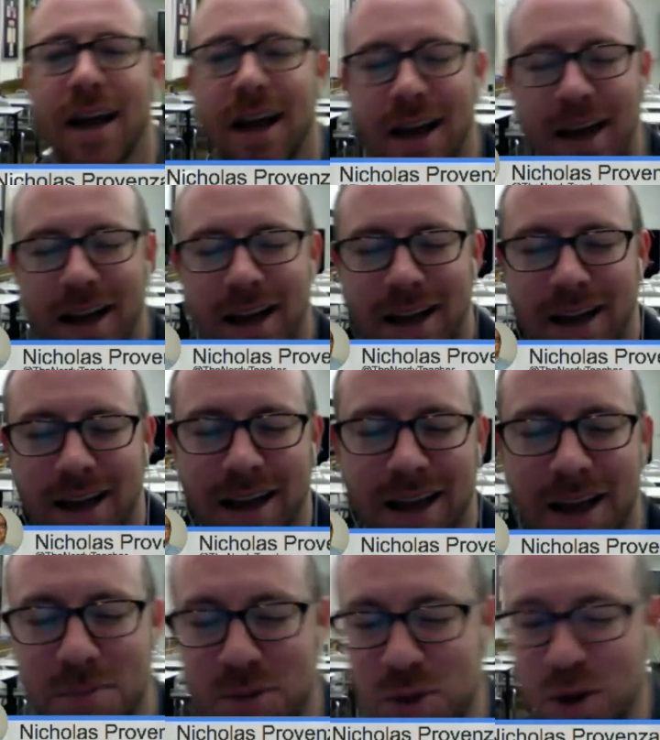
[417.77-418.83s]

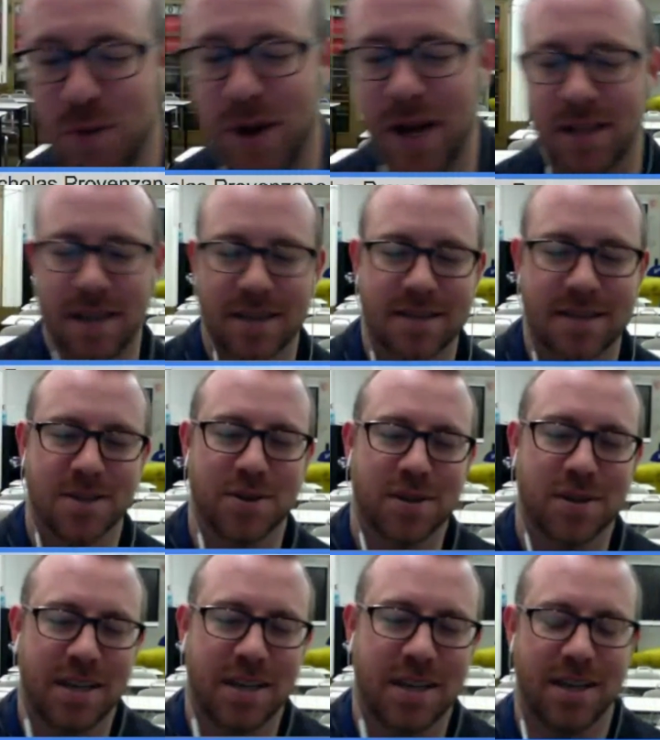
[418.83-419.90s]
I'm doing well, nice and
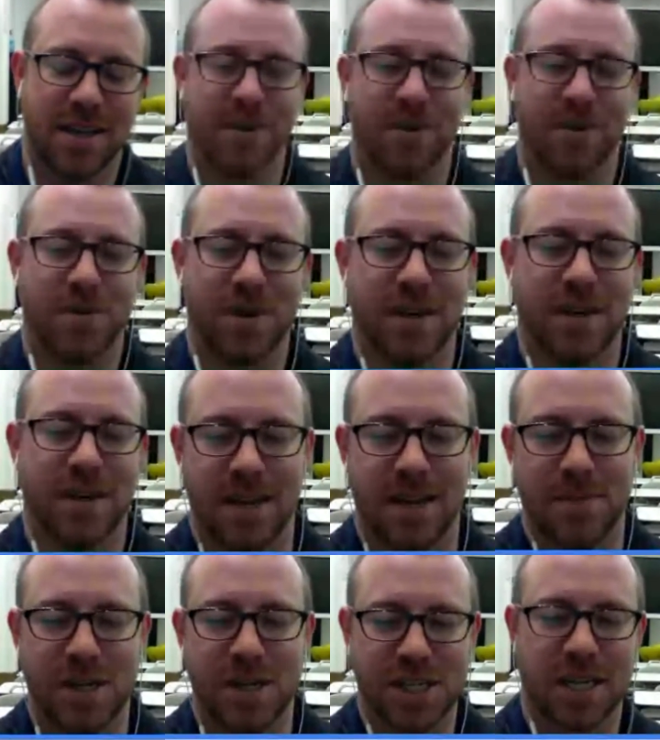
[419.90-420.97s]
early here over in
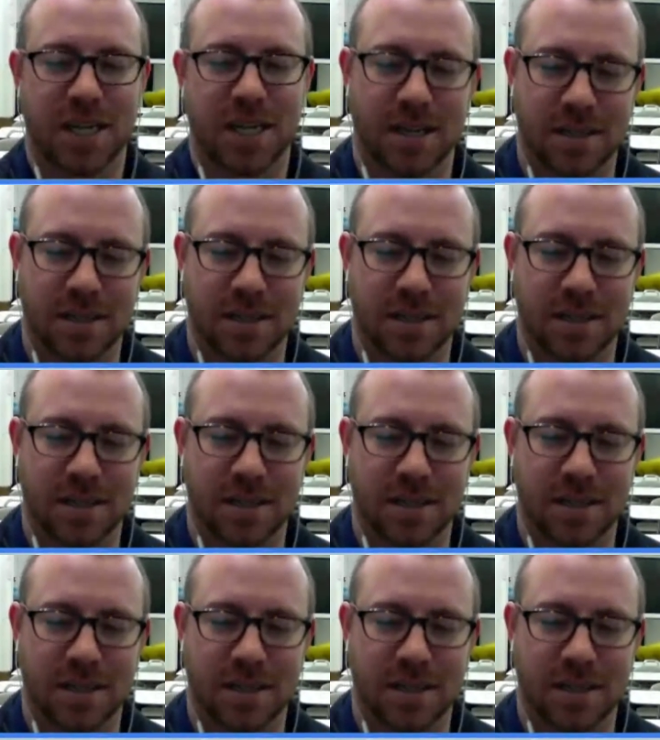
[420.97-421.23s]
Michigan.